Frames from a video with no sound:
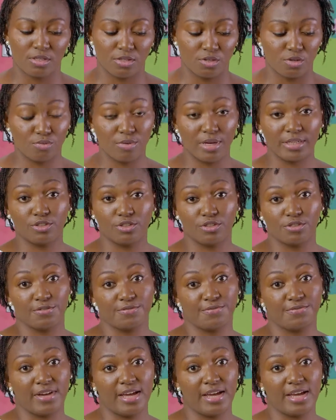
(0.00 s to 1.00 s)
You write your
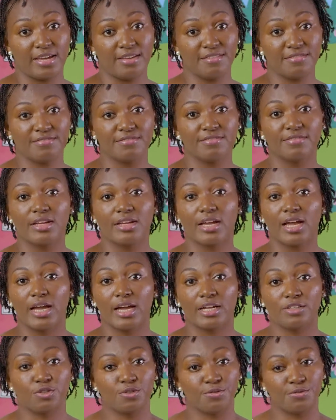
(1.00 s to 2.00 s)
5
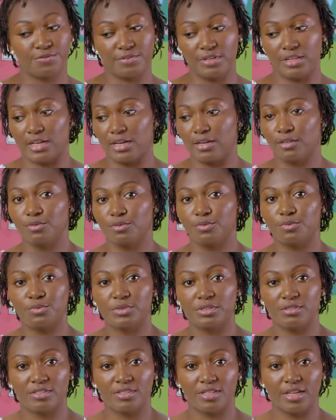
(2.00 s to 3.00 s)
and you fill out
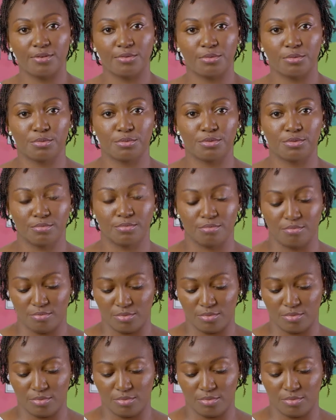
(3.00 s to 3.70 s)
with zeros.